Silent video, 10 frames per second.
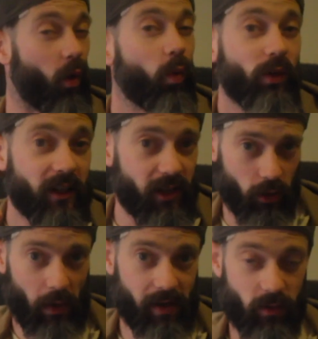only
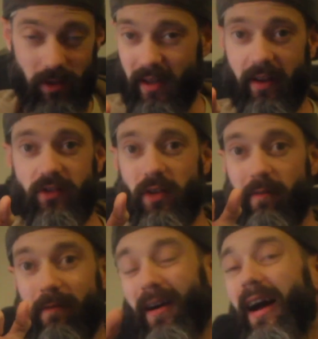units with that
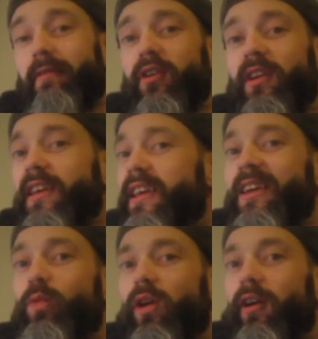Survivor
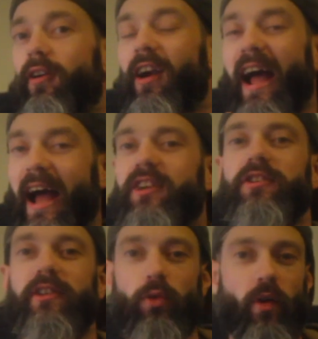keyword are
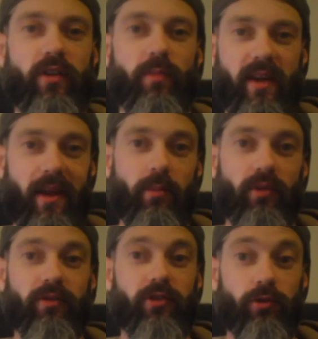actually going to be
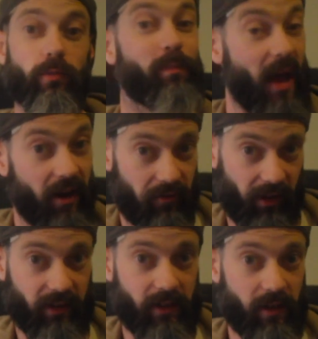able to benefit